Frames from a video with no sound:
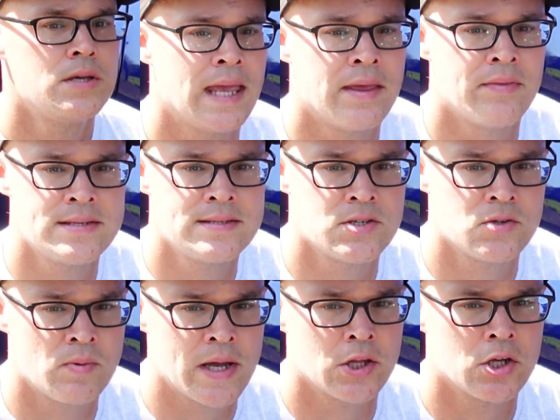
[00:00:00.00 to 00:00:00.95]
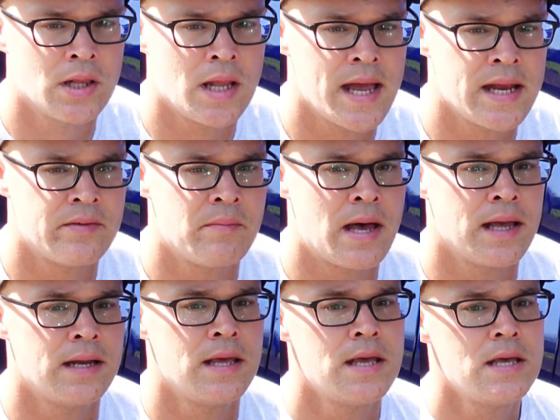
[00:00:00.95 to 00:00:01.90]
and this is a regular client of
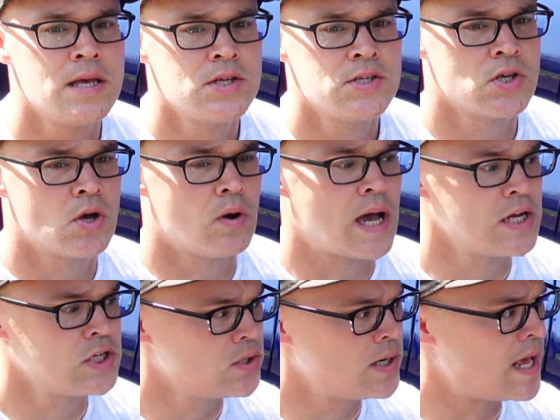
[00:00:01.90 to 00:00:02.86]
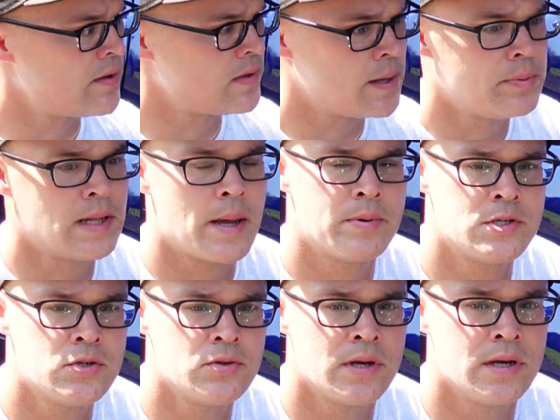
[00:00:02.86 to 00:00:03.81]
mine, so I should have ample
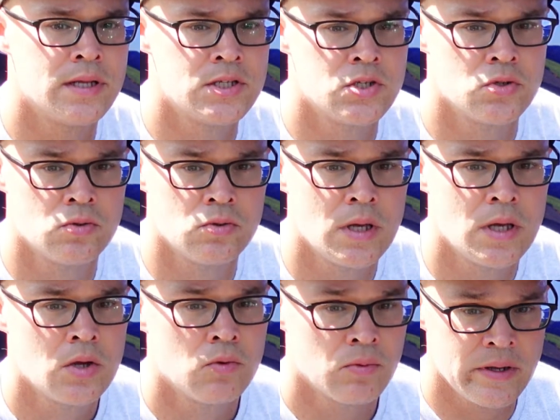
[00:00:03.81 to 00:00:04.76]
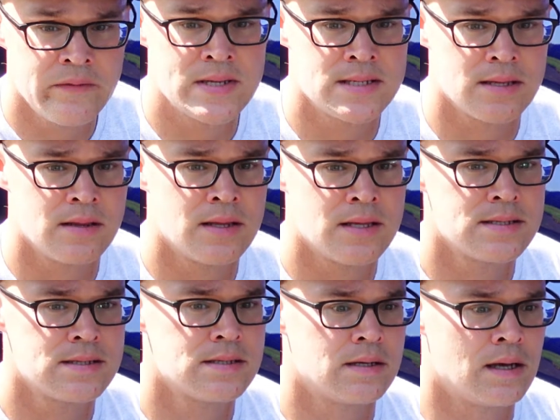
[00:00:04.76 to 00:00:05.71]
opportunity to revisit
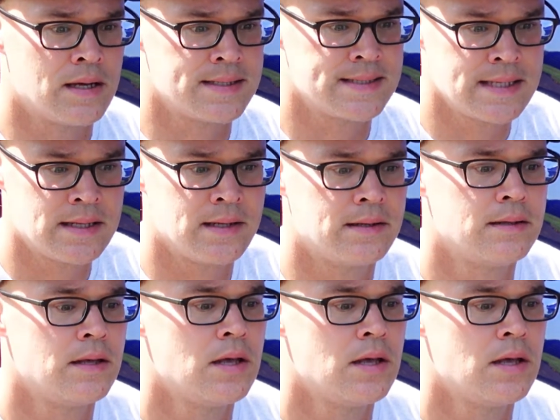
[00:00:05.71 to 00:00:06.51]
this sealant